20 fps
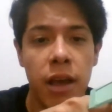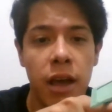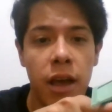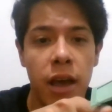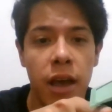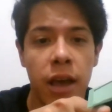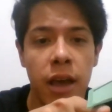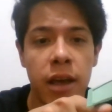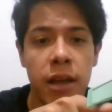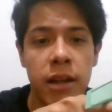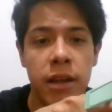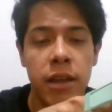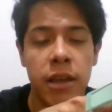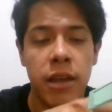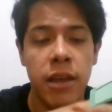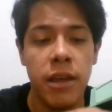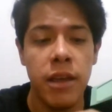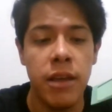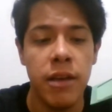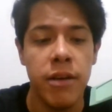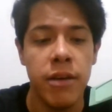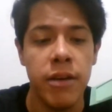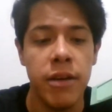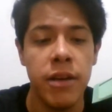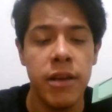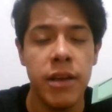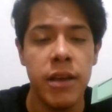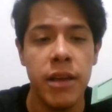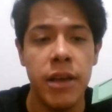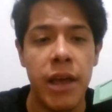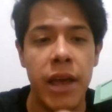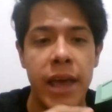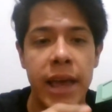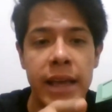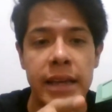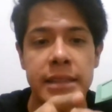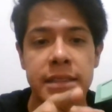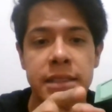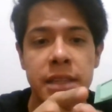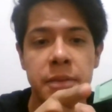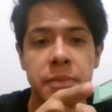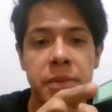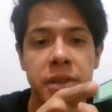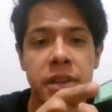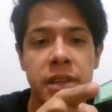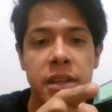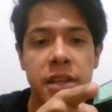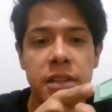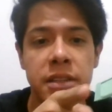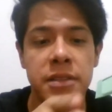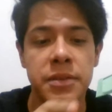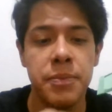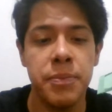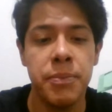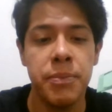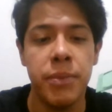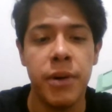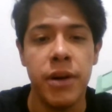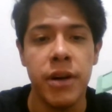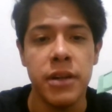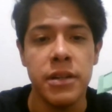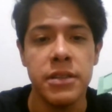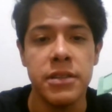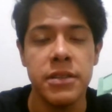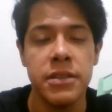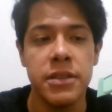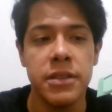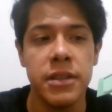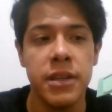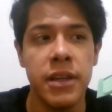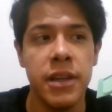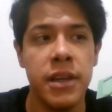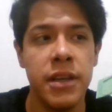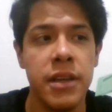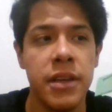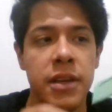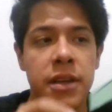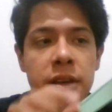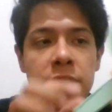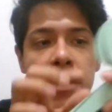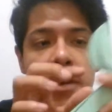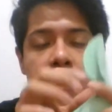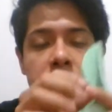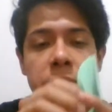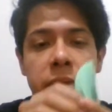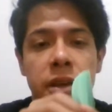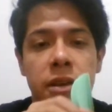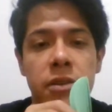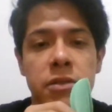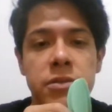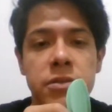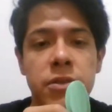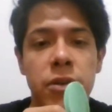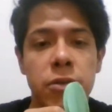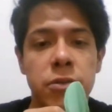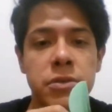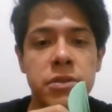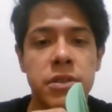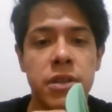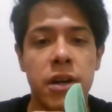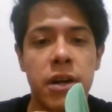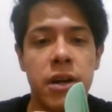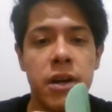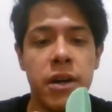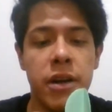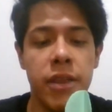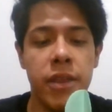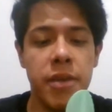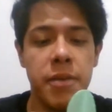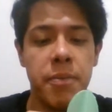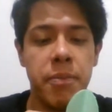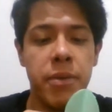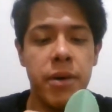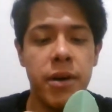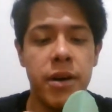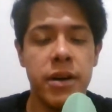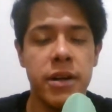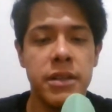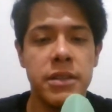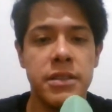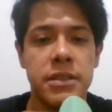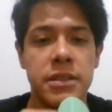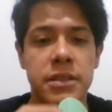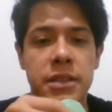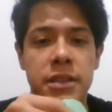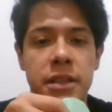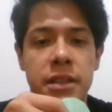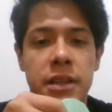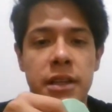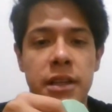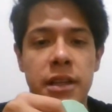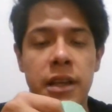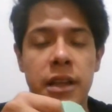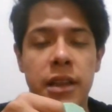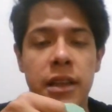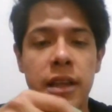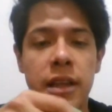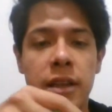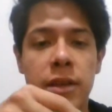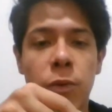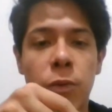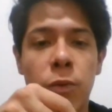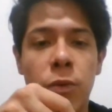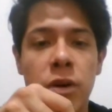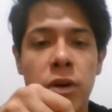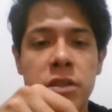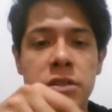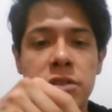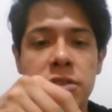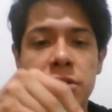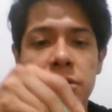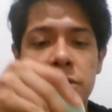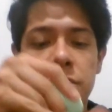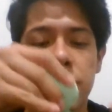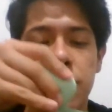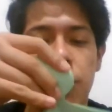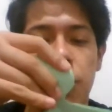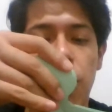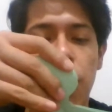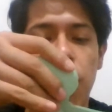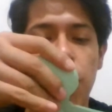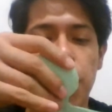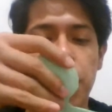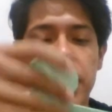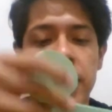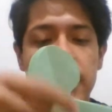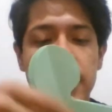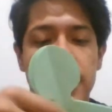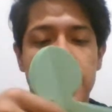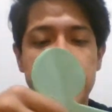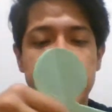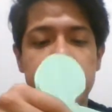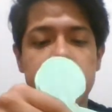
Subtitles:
and here except these parts, okay? Because those are the parts that once you open it,